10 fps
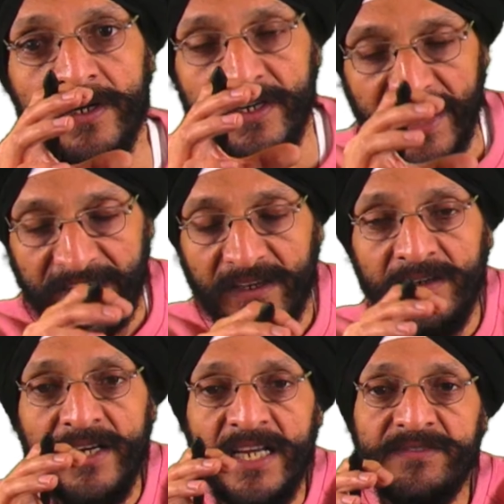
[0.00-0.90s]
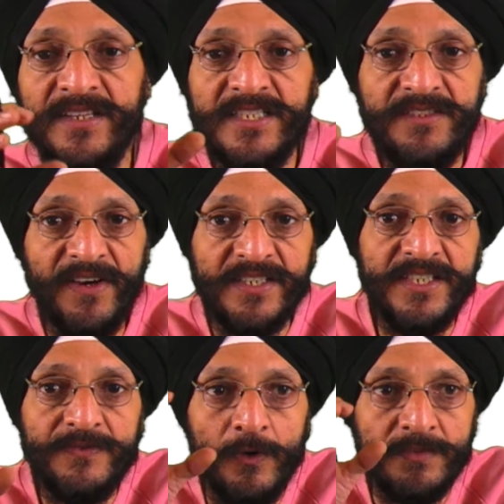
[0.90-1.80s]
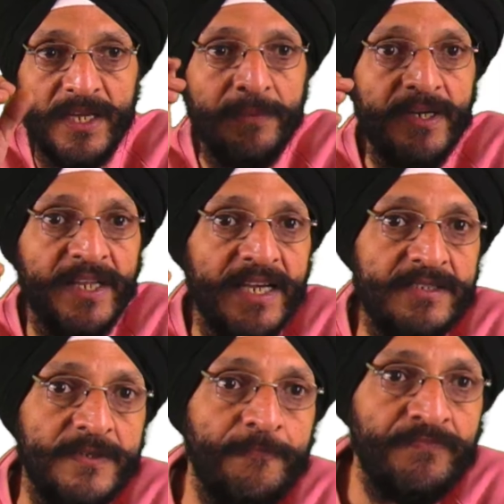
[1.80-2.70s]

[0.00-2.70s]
data as well as devices from cyber attacks.